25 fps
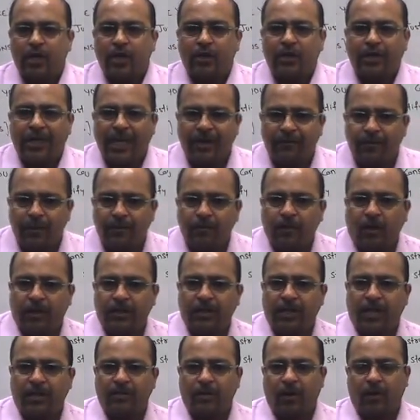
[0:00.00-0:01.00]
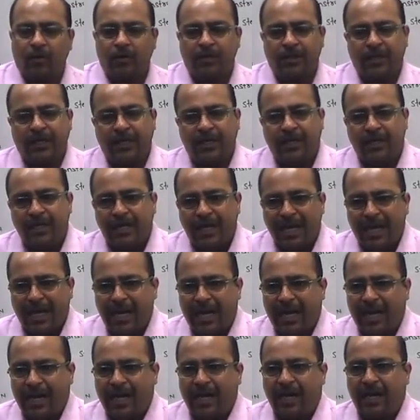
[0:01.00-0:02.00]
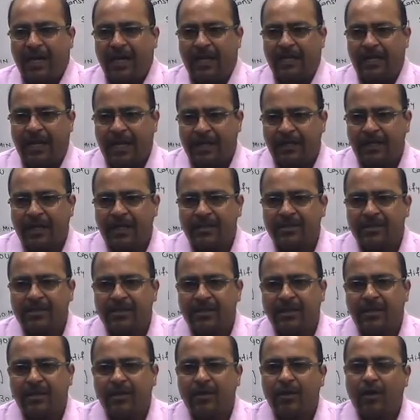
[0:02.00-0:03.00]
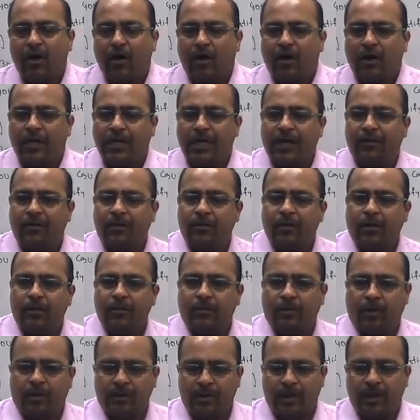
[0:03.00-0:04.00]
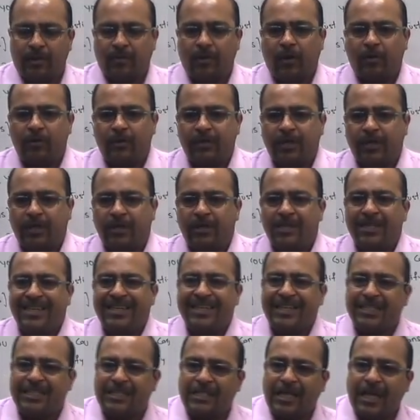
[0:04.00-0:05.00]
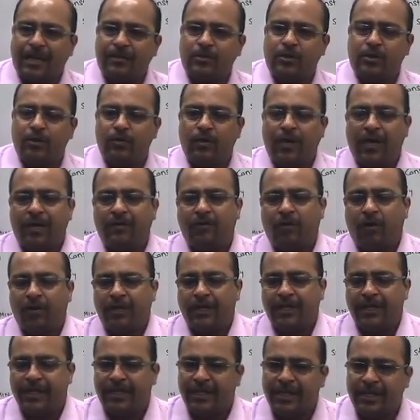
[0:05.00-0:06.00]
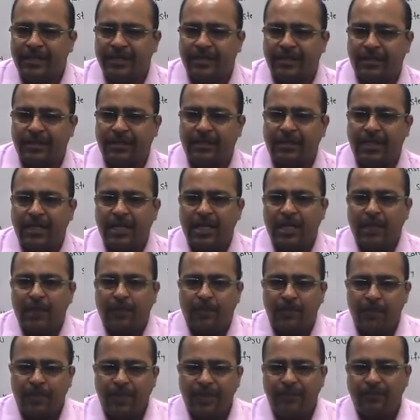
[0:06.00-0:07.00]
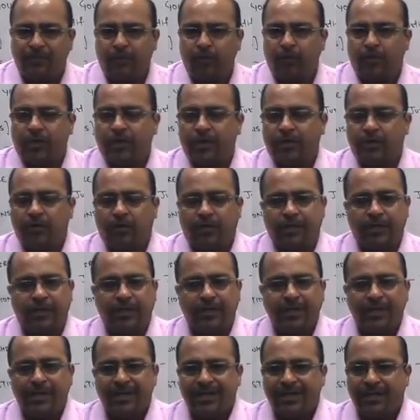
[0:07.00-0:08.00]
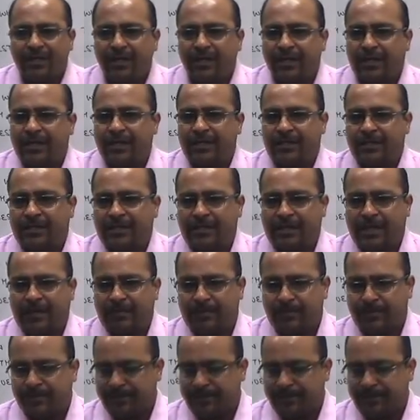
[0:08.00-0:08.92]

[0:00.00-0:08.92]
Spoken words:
Never bother about an end answer, or never bother about the steps you have already written. Be focused on the current step.